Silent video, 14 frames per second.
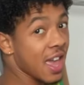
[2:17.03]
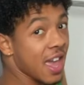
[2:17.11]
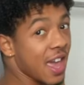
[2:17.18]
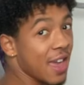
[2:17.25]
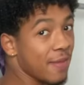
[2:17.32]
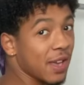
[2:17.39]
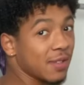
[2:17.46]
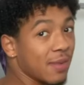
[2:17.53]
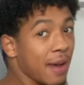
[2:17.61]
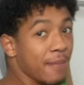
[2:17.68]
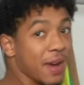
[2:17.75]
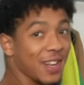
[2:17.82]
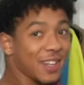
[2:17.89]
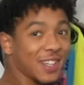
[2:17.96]
it makes my
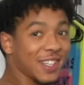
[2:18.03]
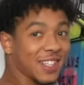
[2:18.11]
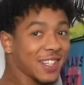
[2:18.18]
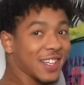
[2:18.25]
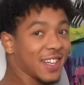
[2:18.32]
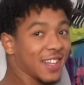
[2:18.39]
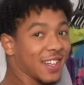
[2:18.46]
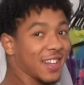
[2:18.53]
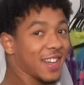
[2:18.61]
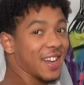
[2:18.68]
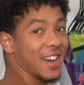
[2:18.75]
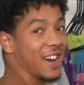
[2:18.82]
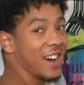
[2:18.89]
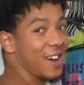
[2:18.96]
butt look good.
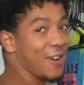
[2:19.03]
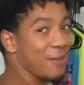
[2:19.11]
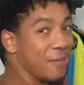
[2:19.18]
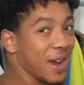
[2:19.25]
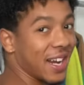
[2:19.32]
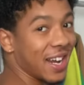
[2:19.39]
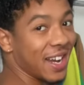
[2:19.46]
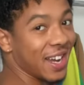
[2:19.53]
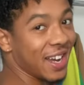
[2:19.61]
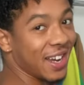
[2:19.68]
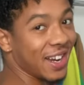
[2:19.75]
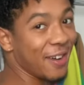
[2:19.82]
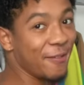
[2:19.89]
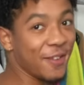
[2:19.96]
Oh my God,
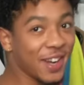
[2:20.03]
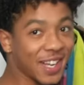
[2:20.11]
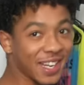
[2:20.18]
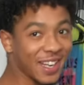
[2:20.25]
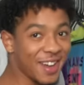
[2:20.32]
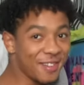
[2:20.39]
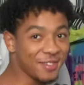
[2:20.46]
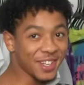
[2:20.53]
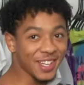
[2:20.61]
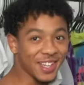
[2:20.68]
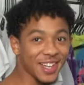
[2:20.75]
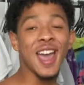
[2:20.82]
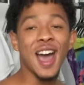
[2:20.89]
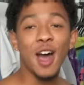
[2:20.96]
I fucking love it.
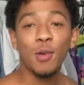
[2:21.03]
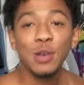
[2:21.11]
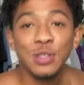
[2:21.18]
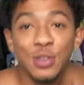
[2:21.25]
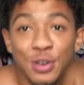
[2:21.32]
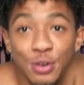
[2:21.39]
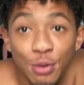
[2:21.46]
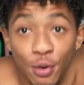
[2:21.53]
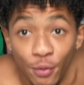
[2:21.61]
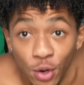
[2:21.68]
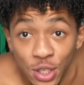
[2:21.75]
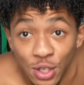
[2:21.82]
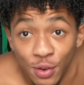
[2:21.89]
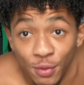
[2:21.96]
I was gonna do a
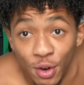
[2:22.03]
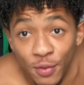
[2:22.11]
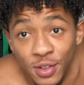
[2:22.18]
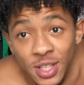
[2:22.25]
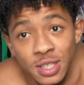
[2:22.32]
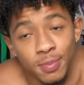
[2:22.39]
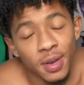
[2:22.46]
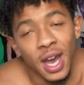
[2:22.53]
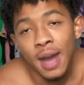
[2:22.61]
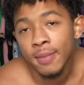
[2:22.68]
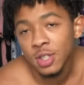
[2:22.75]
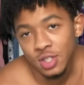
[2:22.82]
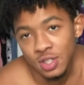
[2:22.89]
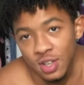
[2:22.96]
voiceover over this, but I'm
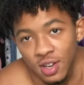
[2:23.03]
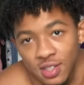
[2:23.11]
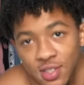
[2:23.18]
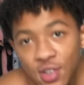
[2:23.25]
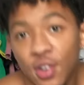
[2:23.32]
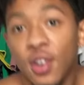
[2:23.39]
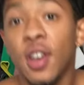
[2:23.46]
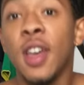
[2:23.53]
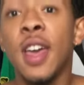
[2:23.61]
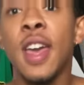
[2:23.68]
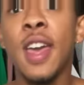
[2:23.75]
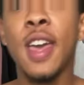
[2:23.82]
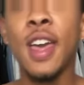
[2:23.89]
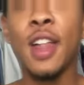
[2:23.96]
gonna just talk to y'all.
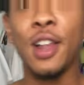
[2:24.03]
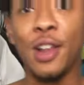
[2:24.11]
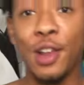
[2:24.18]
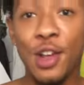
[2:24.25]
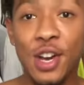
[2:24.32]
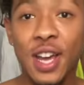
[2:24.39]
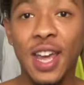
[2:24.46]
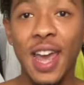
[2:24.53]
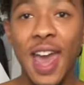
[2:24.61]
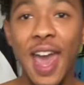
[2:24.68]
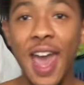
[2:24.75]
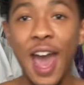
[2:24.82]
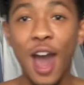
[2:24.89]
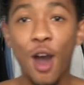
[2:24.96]
Look at
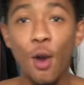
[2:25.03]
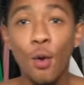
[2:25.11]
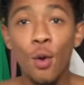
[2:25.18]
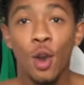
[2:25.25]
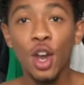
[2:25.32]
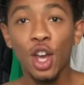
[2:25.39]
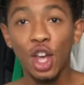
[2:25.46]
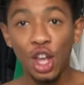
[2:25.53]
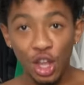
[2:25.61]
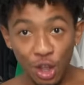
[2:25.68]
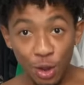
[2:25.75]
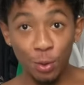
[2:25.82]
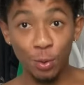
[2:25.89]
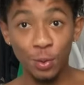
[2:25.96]
how
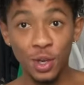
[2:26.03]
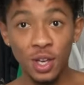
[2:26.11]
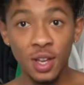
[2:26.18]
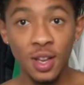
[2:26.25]
cute.